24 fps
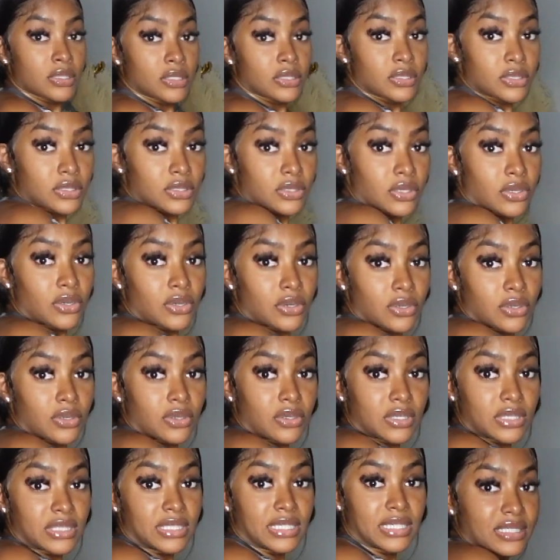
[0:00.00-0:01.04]

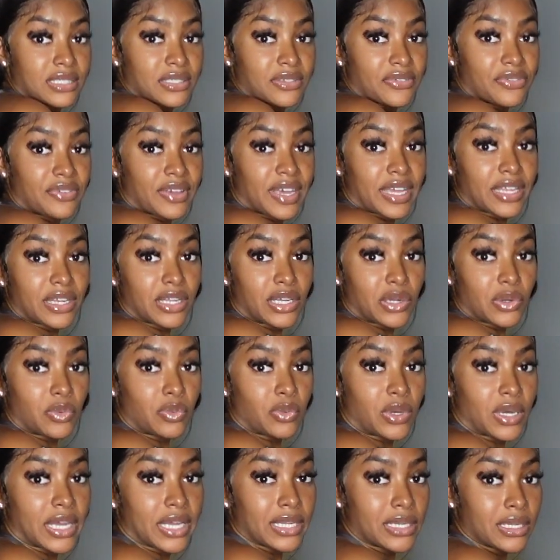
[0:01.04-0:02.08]
So this is the final
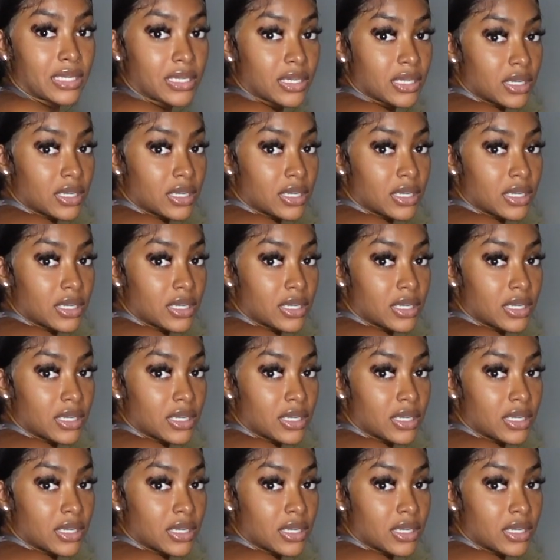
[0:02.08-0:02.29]
one.